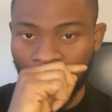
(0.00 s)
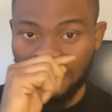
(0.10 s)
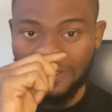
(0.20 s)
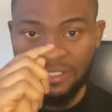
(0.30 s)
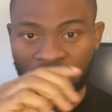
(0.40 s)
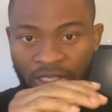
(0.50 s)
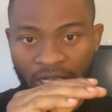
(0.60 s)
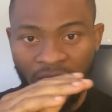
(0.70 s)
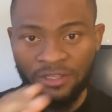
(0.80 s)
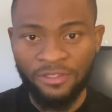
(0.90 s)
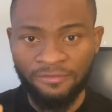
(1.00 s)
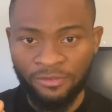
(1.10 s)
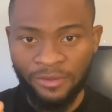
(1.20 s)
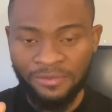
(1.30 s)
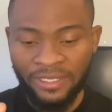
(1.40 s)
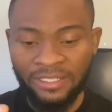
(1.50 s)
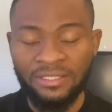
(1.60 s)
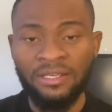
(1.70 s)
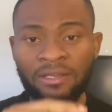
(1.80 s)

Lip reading: on any of the websites.